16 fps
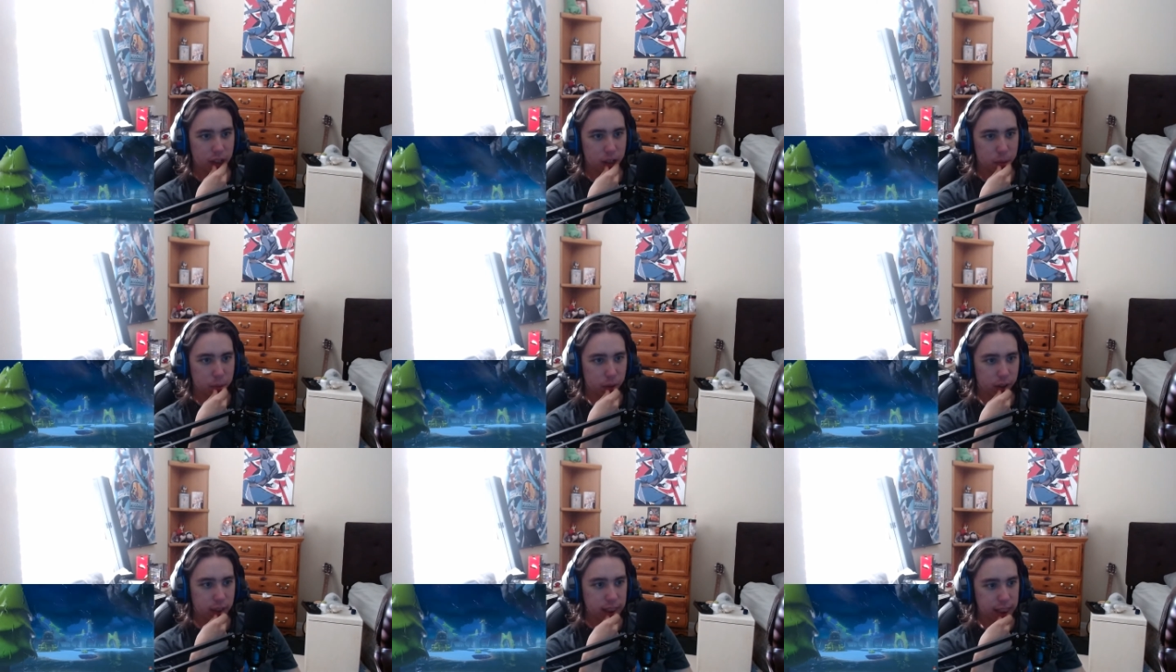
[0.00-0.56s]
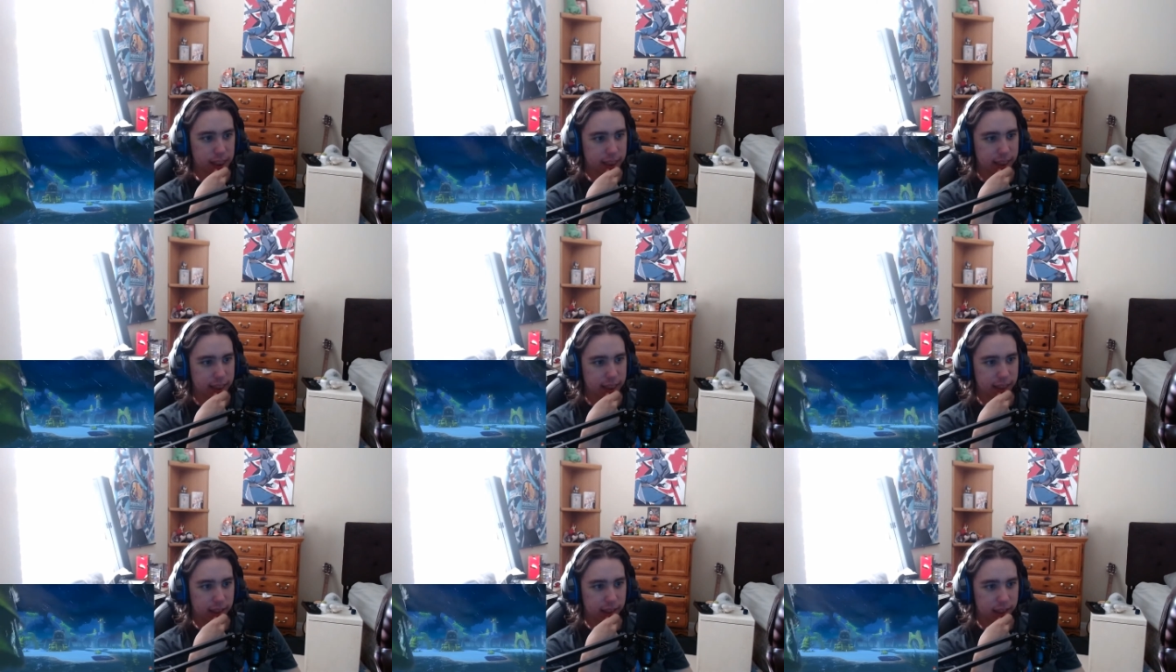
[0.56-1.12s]
What is this, like
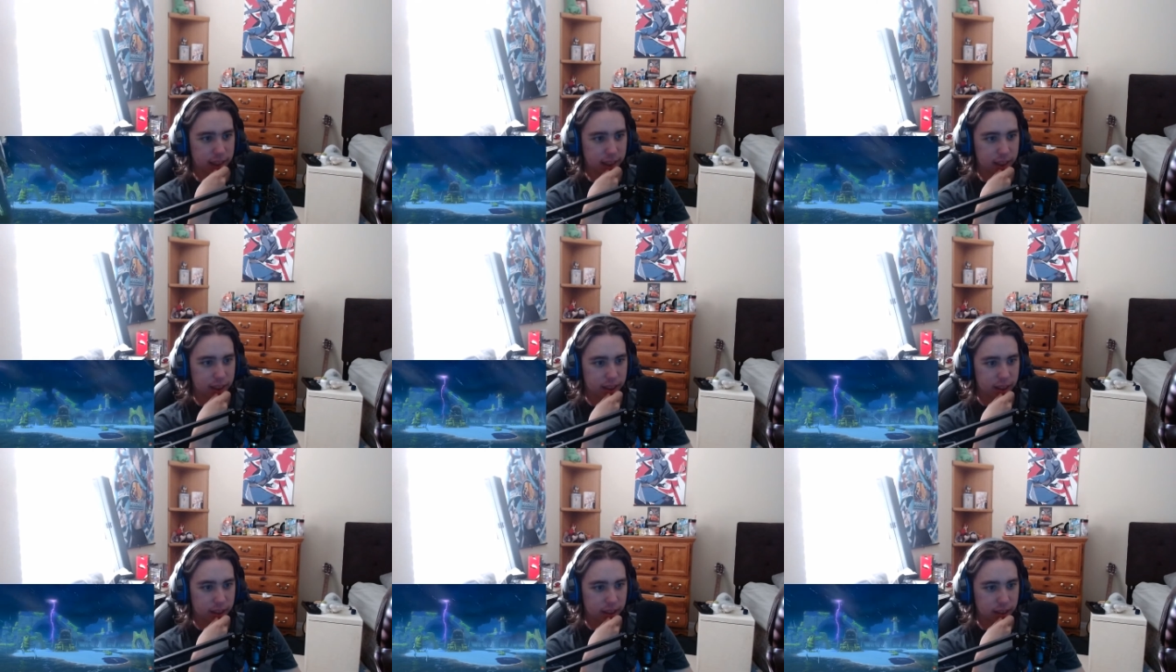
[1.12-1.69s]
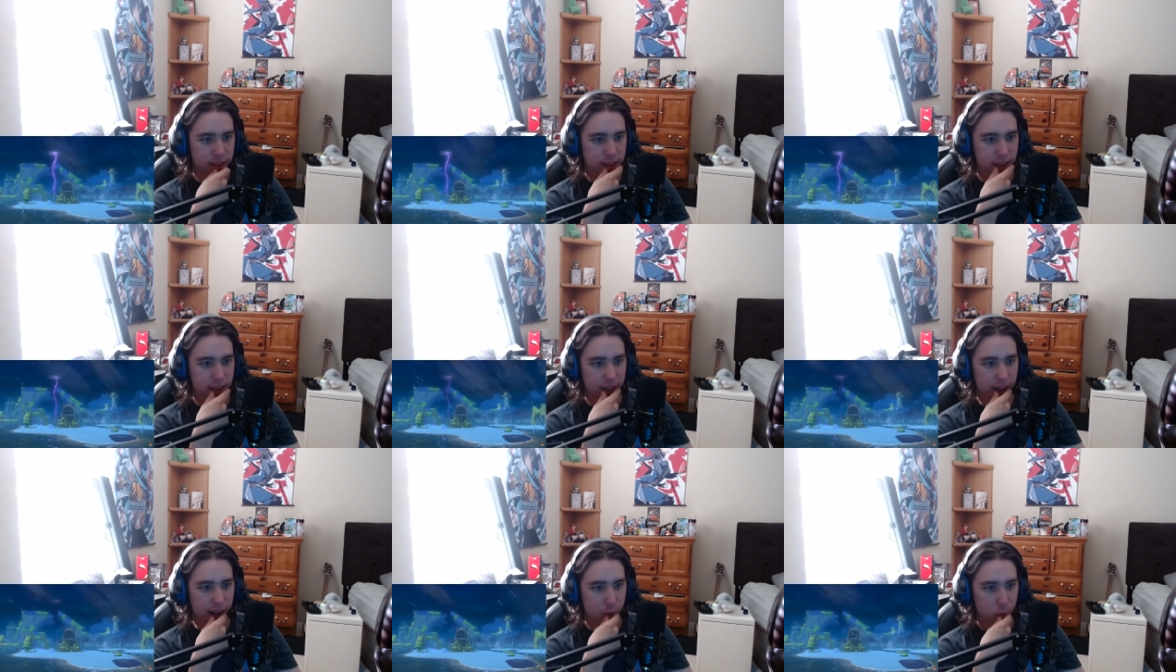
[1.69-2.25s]
a
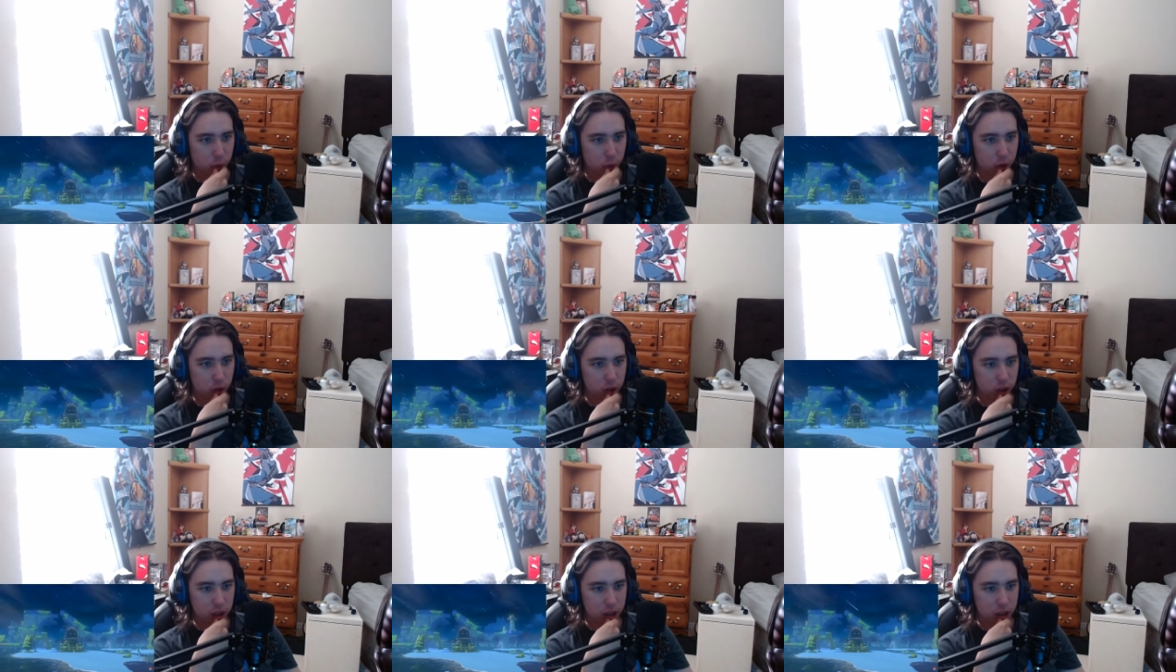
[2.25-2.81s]
cat world?